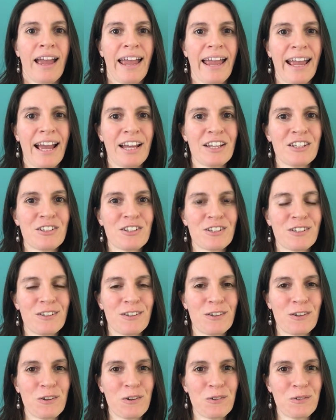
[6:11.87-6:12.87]
And,
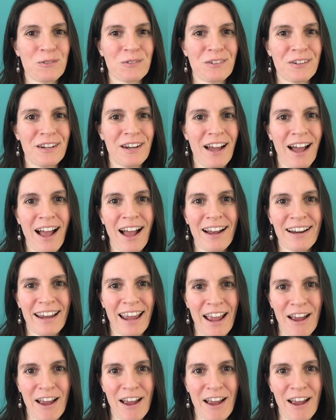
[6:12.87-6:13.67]
not